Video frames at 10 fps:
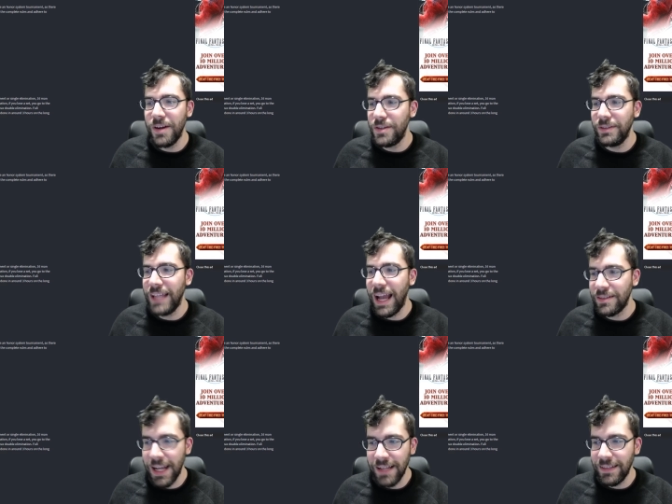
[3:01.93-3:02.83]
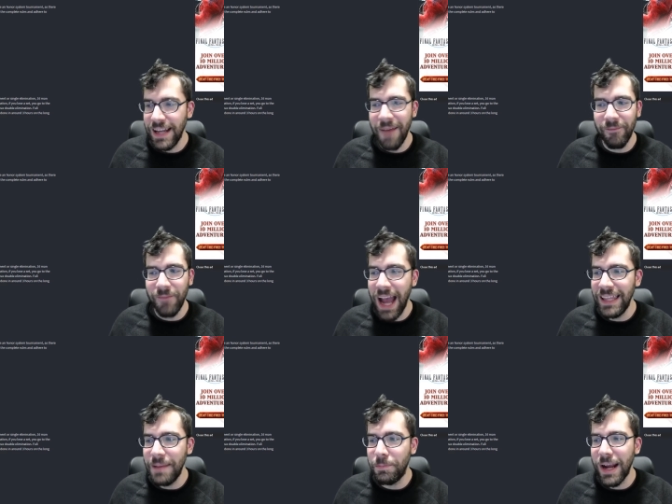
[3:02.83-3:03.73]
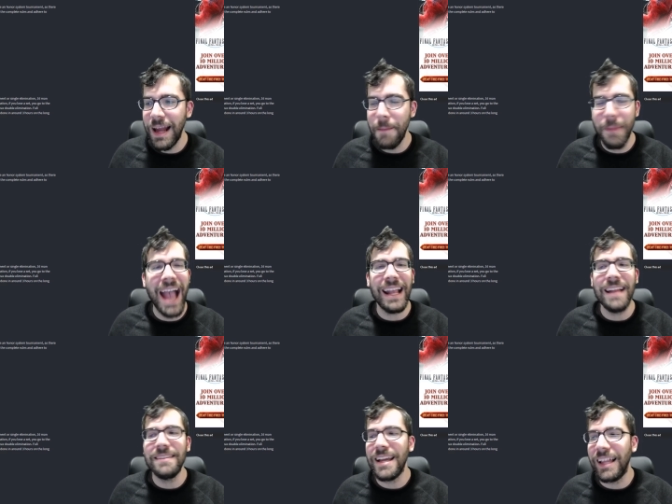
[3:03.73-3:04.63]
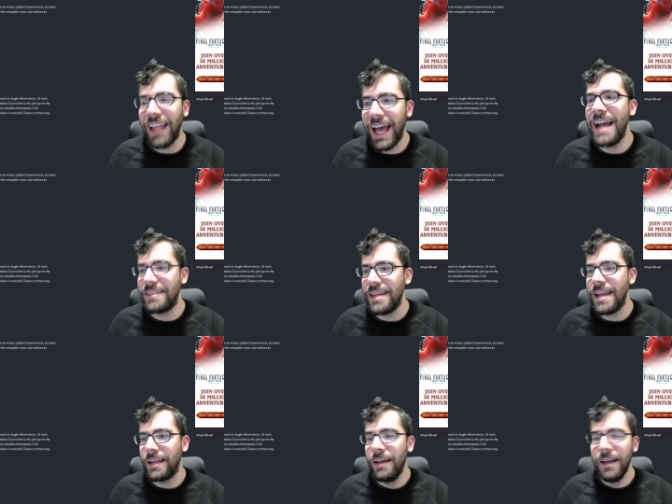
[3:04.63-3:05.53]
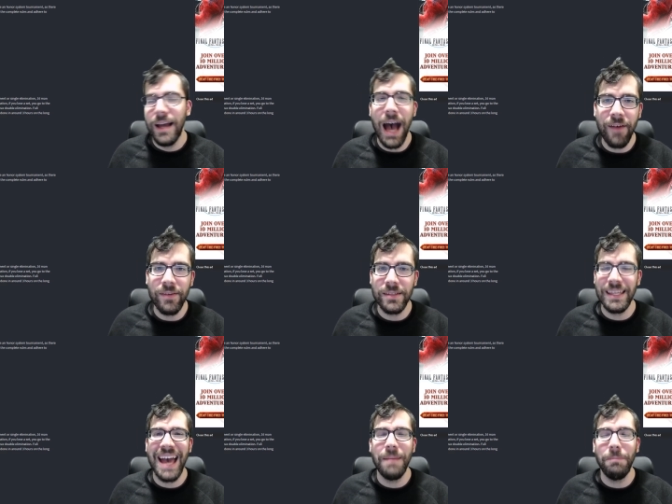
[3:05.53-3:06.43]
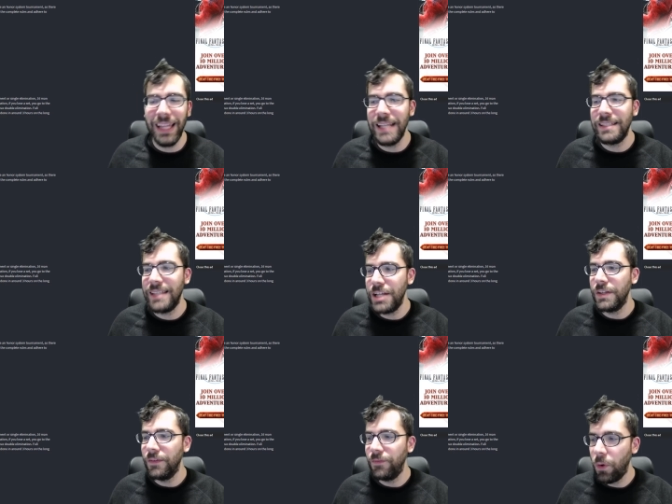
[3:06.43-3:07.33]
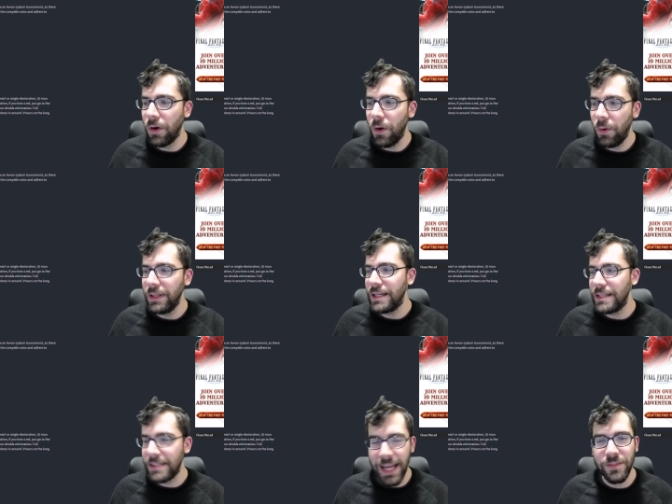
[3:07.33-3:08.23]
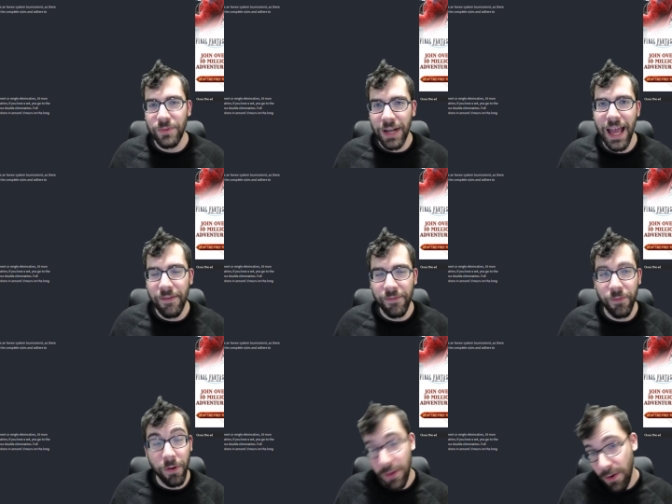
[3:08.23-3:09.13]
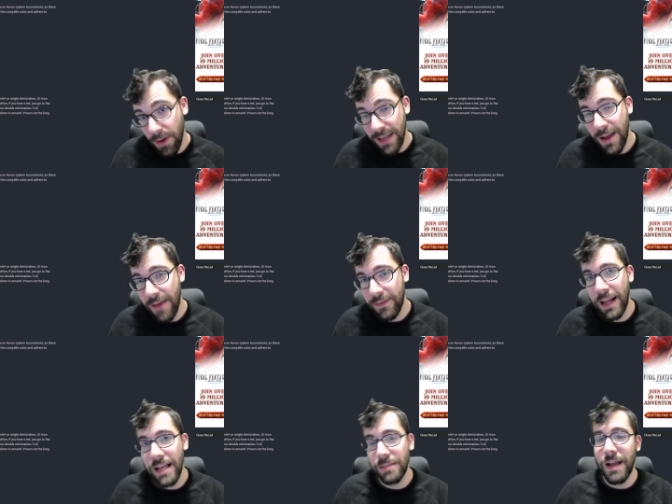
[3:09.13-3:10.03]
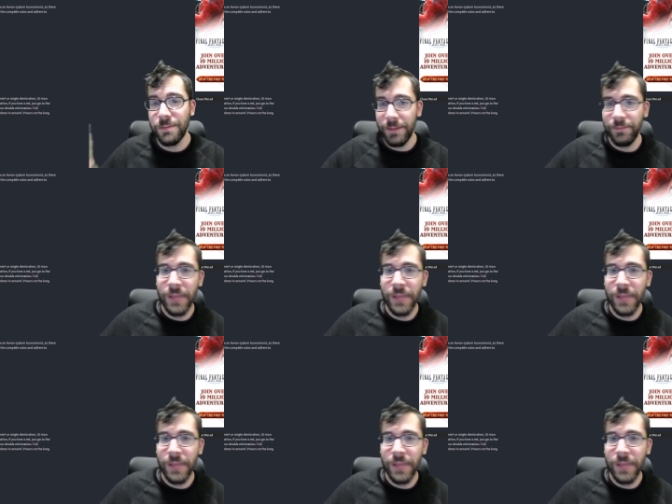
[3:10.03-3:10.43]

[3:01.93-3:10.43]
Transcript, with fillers: two thousand eighteen. I'm finally bringing it back. It's a classic, obviously on PlayStation four only, because that's what I have it for, though I do have it on Xbox, but